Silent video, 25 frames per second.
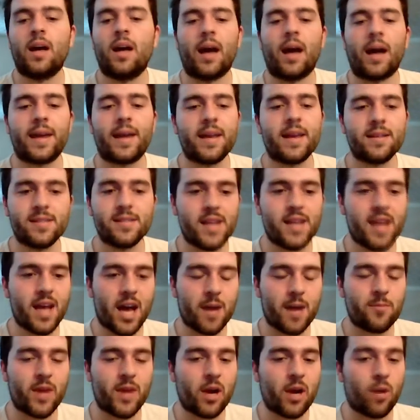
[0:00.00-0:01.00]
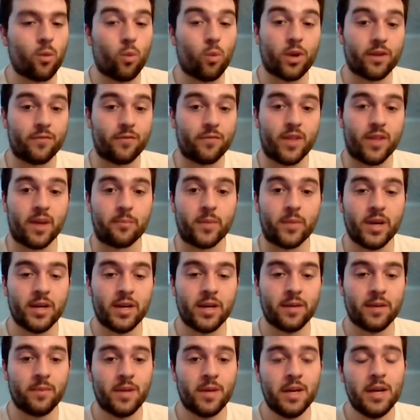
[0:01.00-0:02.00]
I can't say I'm not one of them
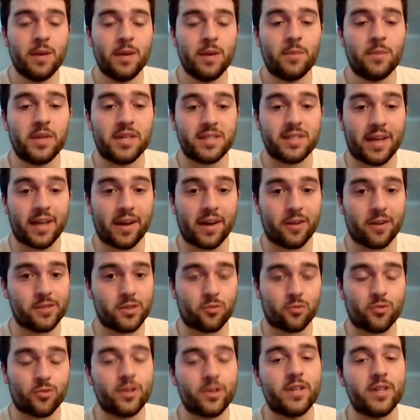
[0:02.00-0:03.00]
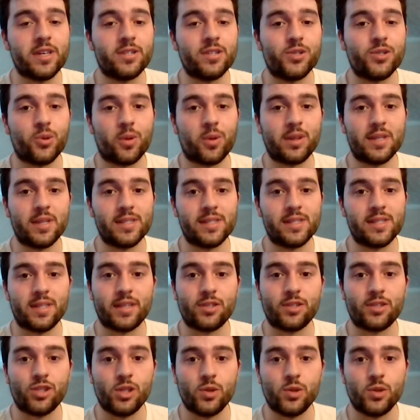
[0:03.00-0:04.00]
because I also really enjoy listening
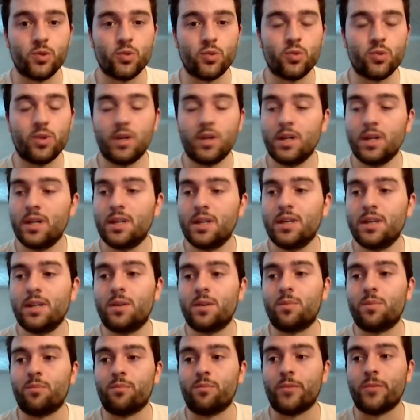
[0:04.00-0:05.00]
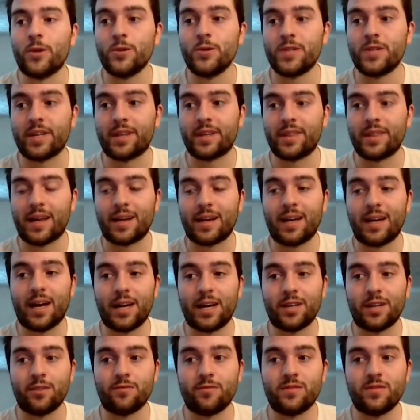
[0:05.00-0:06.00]
to music that
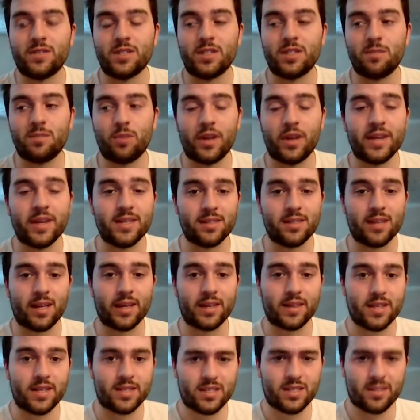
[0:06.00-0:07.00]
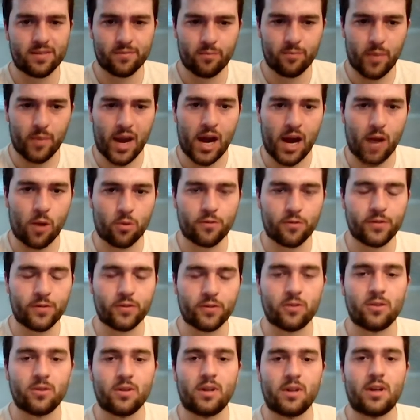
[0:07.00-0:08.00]
kind of displays like this
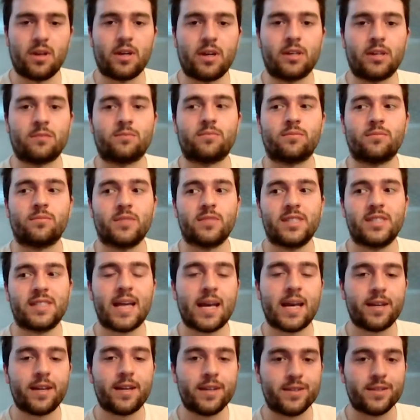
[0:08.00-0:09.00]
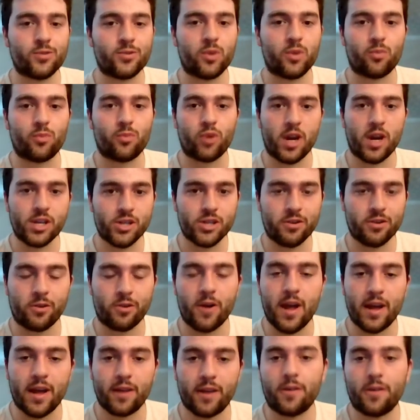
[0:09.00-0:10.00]
powerful sadness or depression or
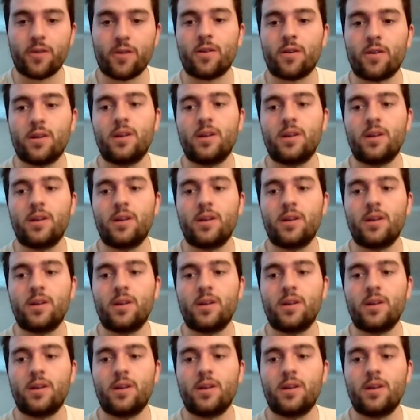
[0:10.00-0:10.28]
anger.